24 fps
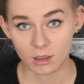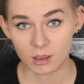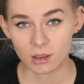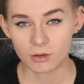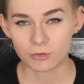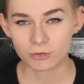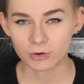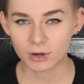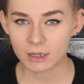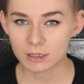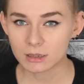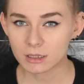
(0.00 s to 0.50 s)

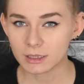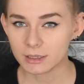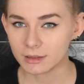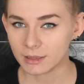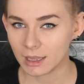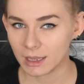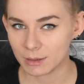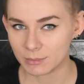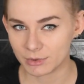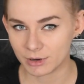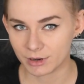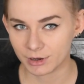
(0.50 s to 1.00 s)
Friendly
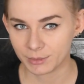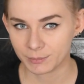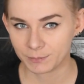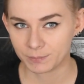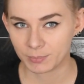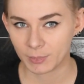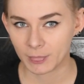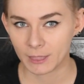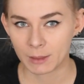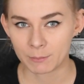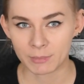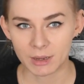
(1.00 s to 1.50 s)
neighbor
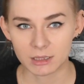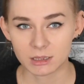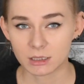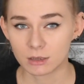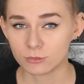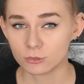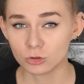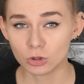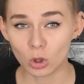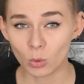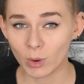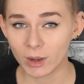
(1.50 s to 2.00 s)
might have
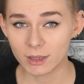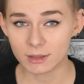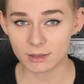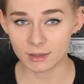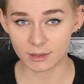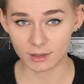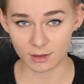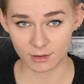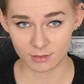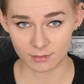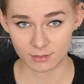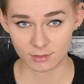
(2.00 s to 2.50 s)
no
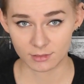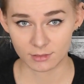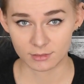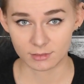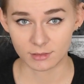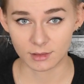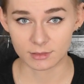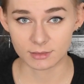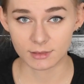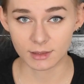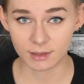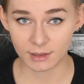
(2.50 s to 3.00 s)
idea
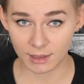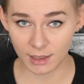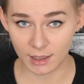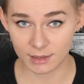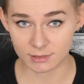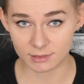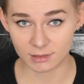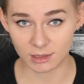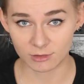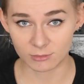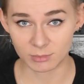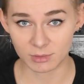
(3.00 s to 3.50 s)
that the
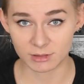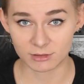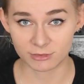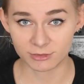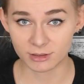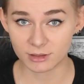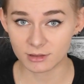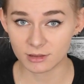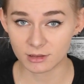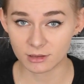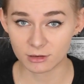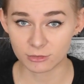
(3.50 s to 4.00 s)
cat they've been
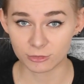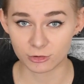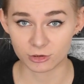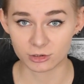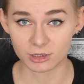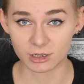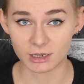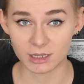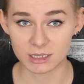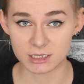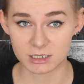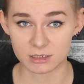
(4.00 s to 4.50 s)
feeding for
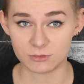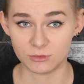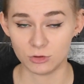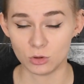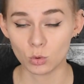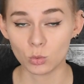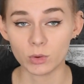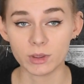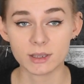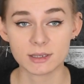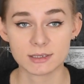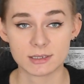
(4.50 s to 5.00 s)
the last few
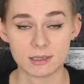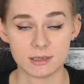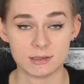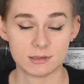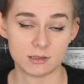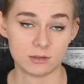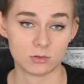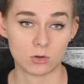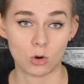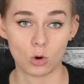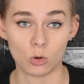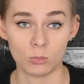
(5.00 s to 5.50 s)
weeks
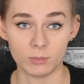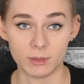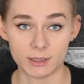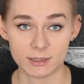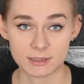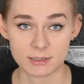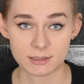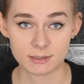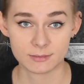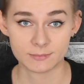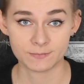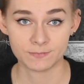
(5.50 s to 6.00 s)
isn't
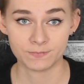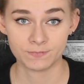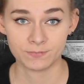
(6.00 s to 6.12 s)
homeless.